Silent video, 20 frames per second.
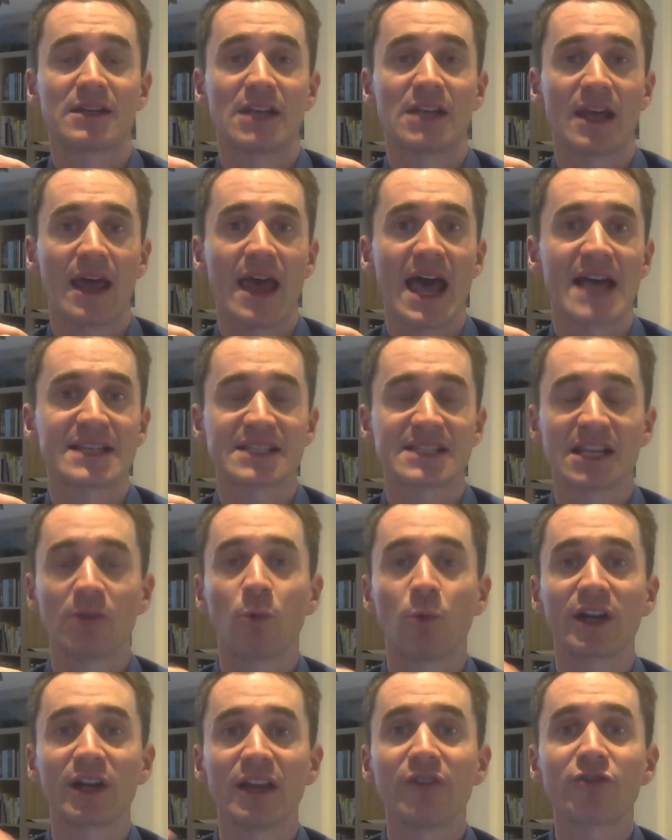asking
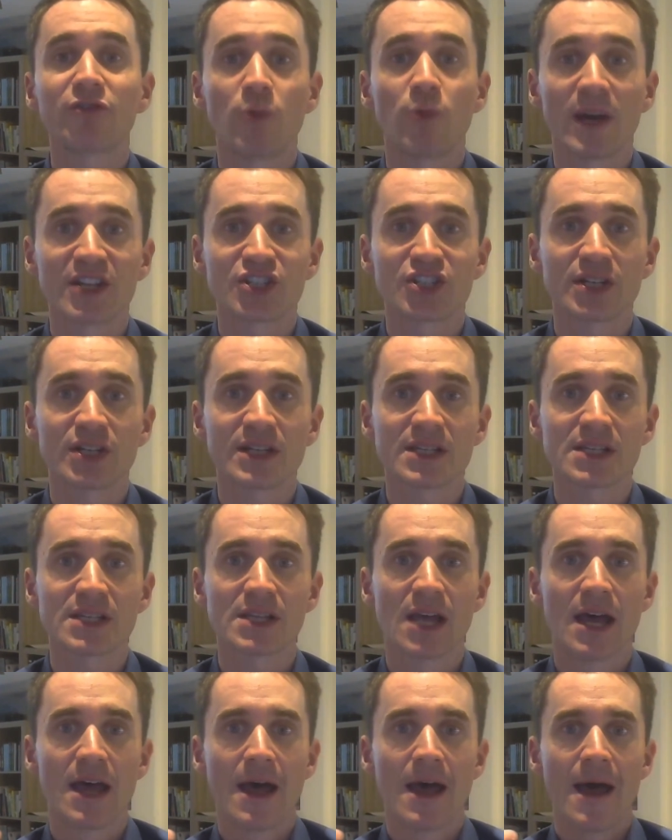what-if questions.
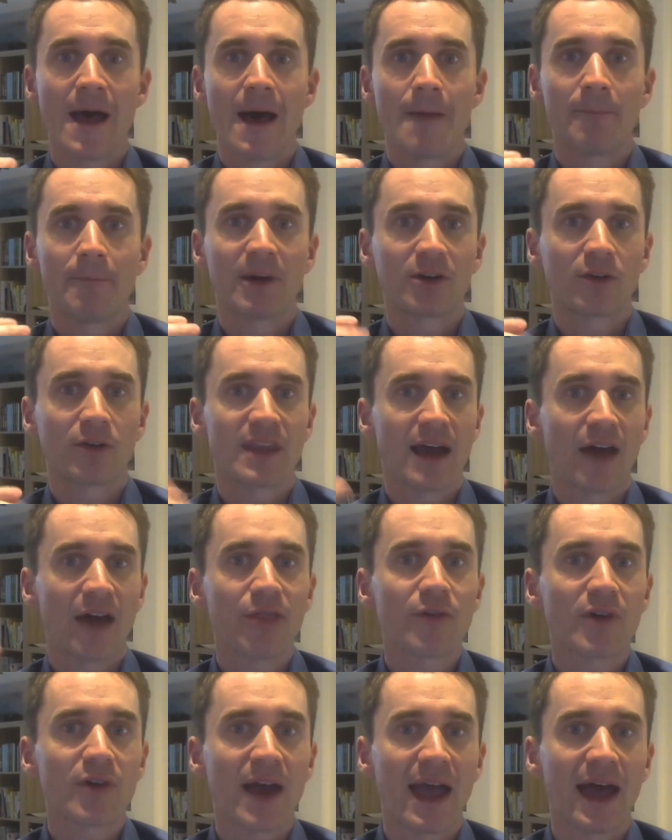But on the
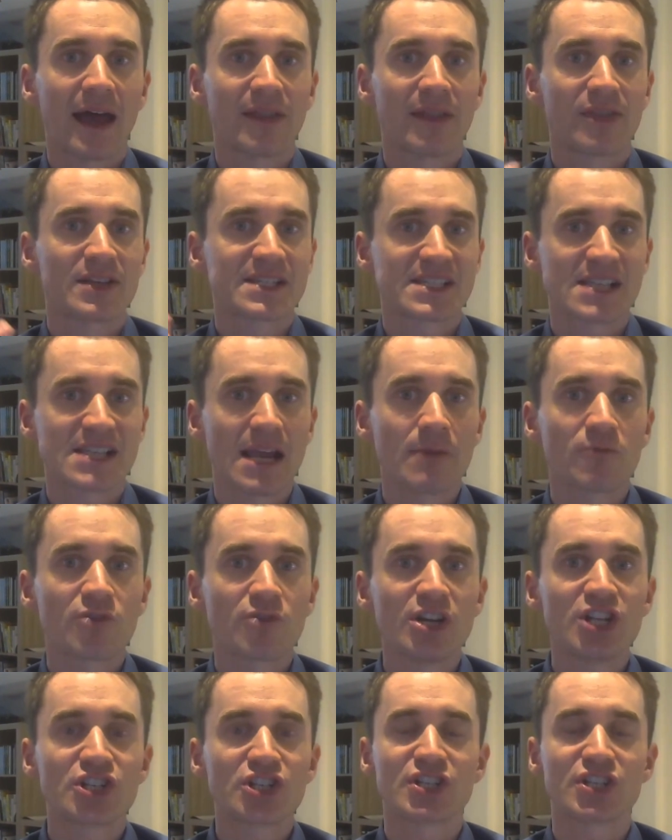other hand, the same
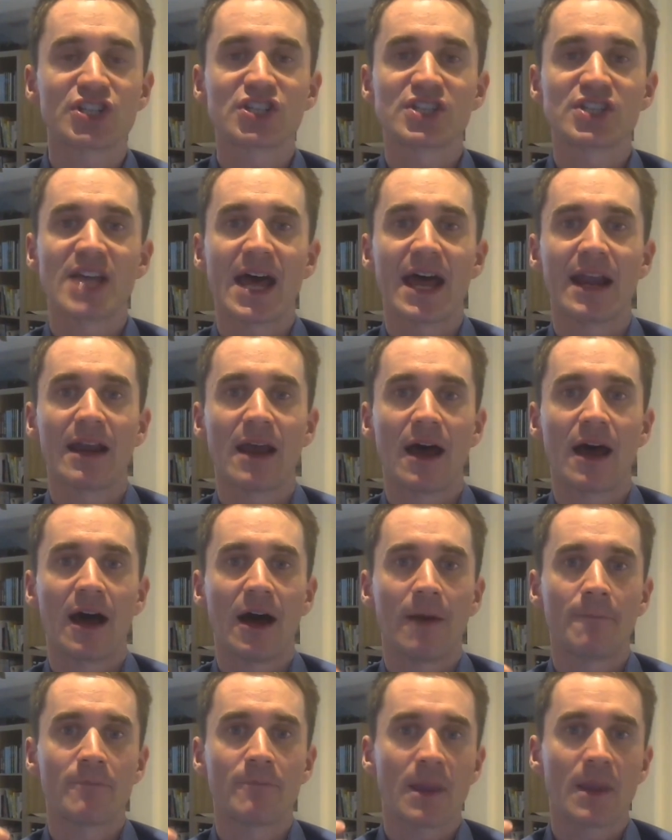regions that
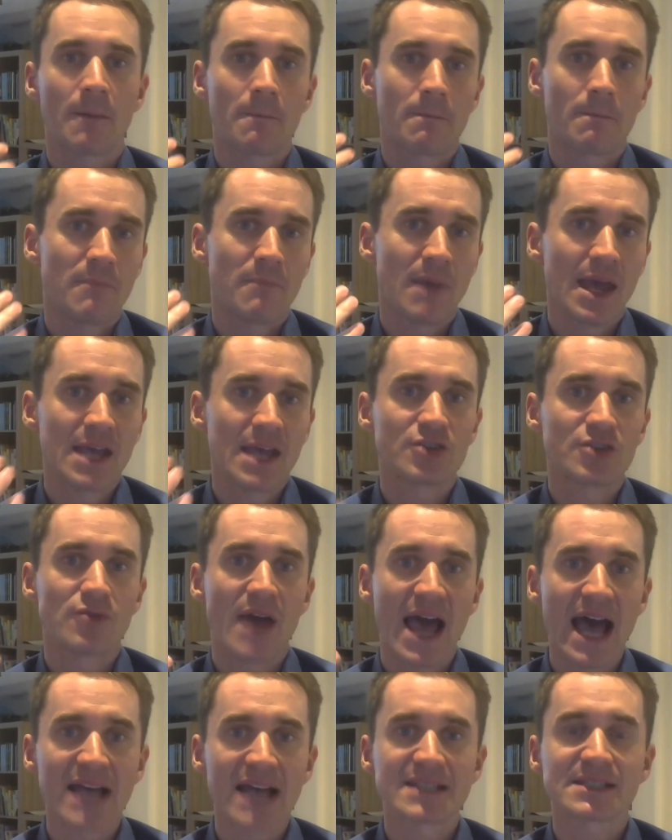make
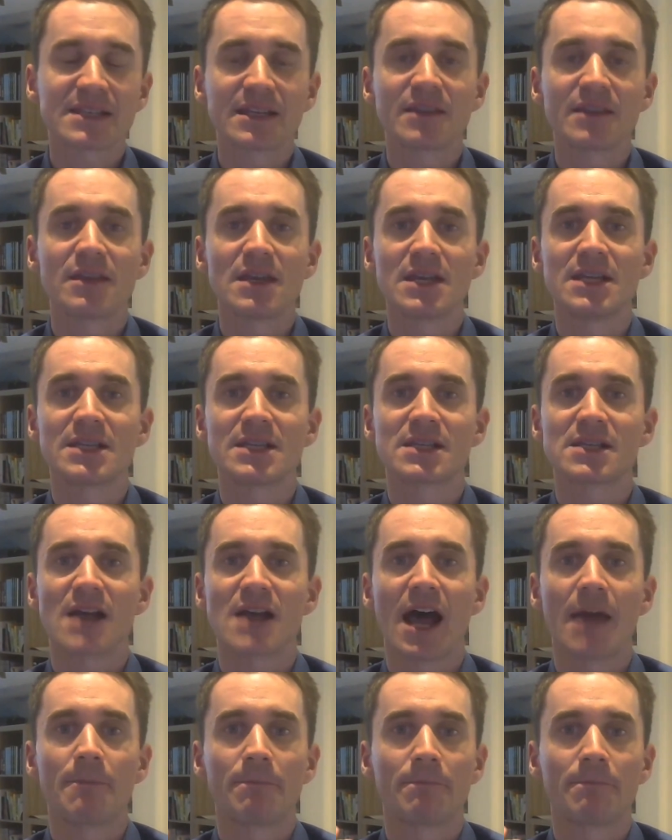you asking these
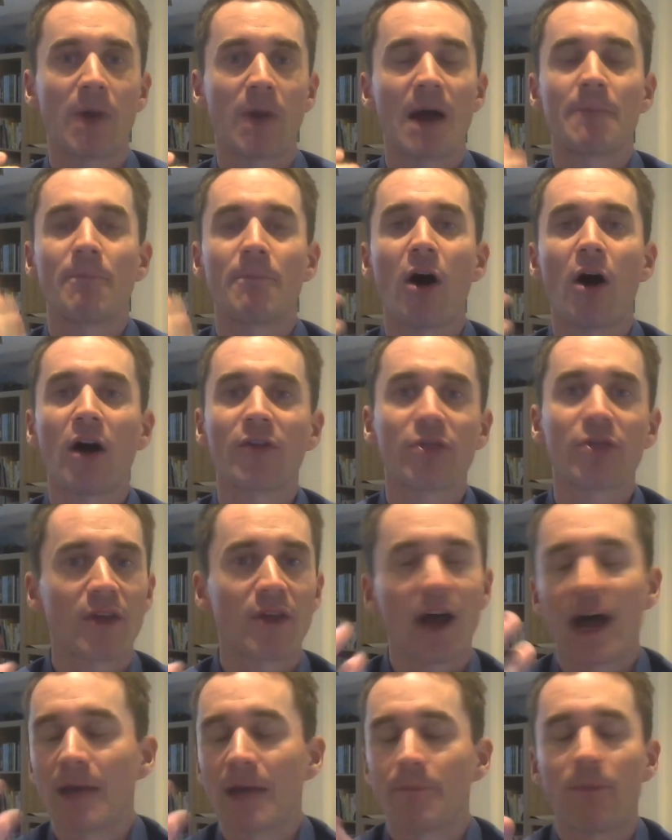
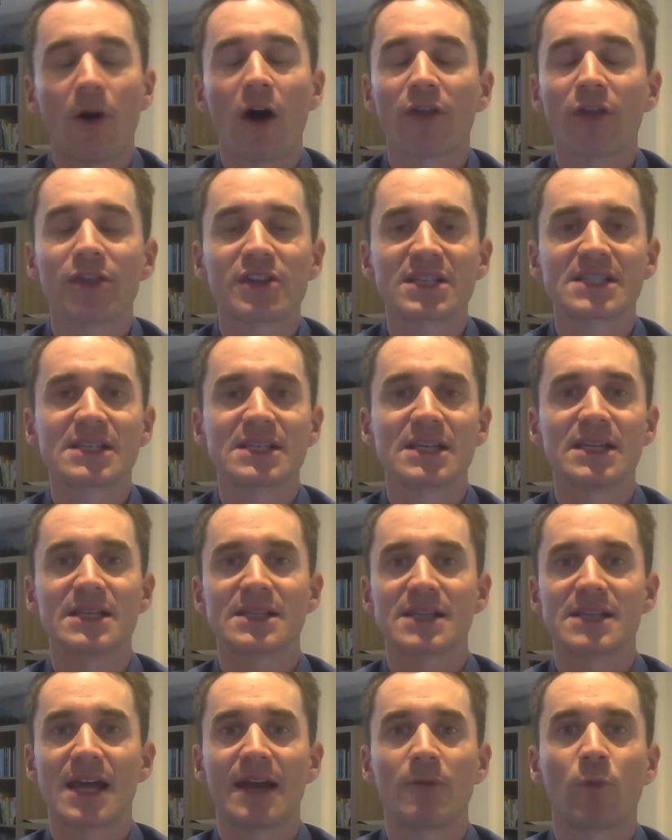
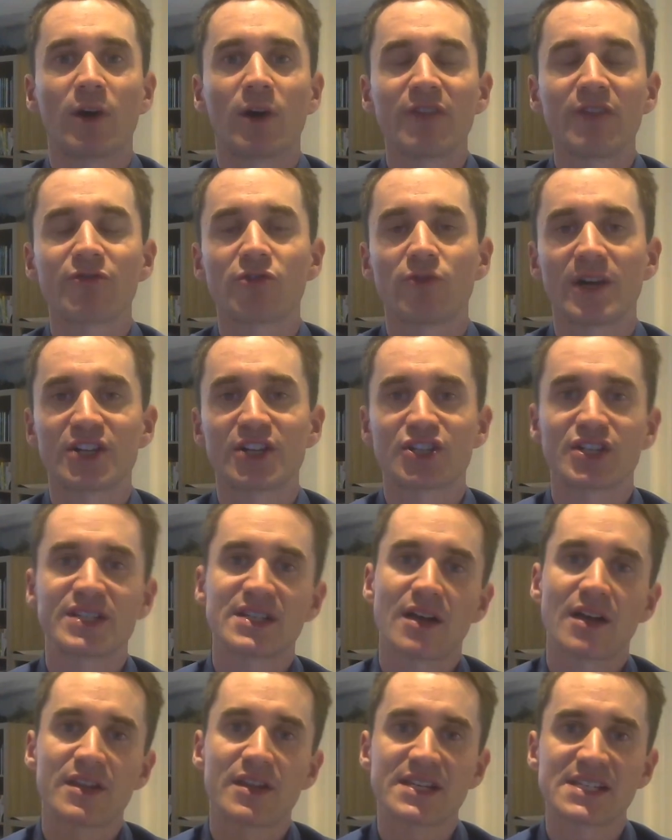hypotheses and what-if
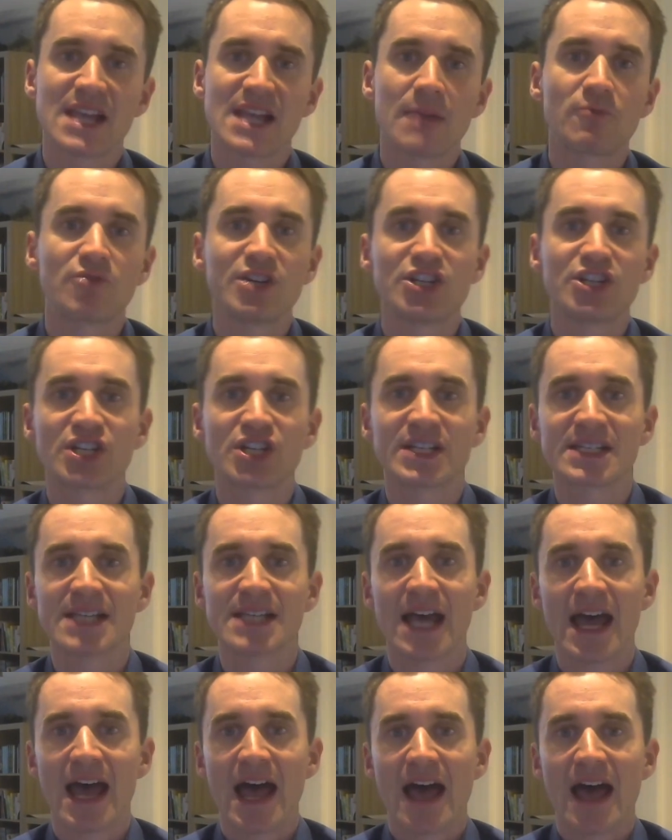questions are the same
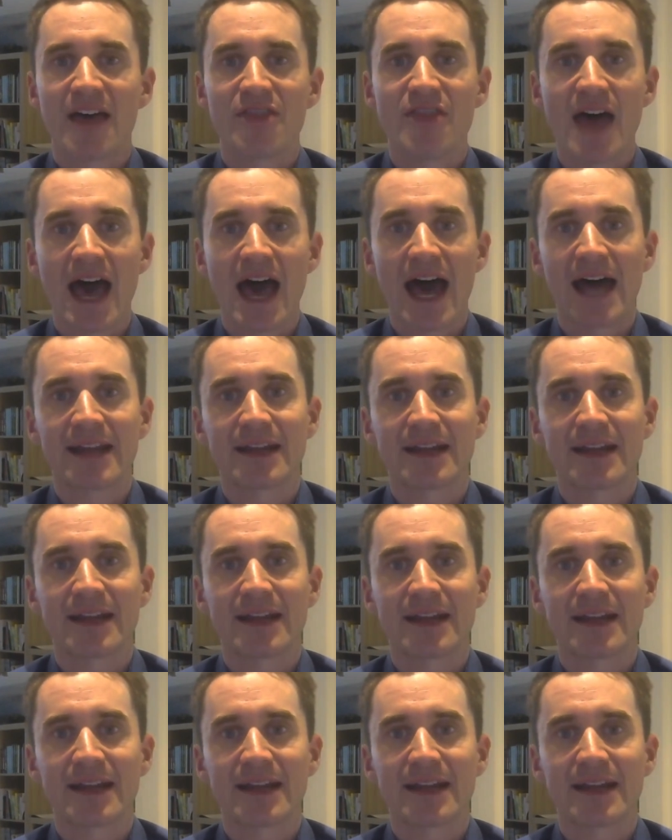regions that